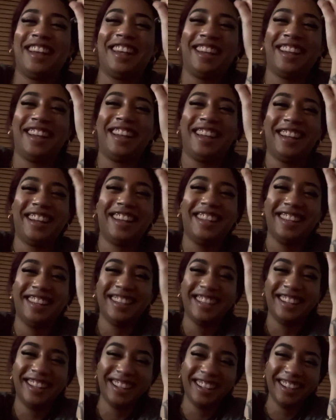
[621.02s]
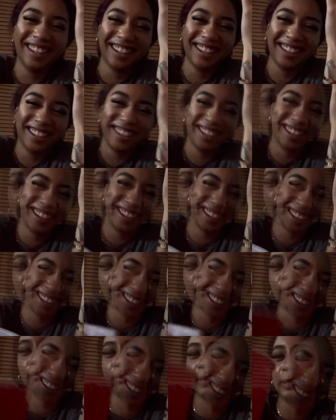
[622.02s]
gotta
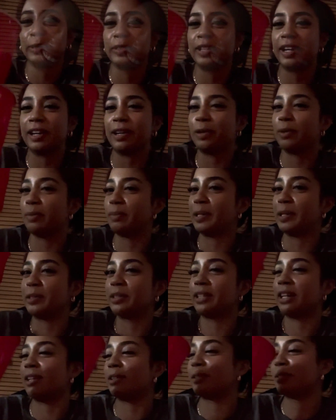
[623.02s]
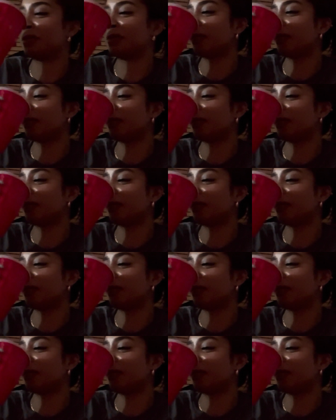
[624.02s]
stop recording. Belled out.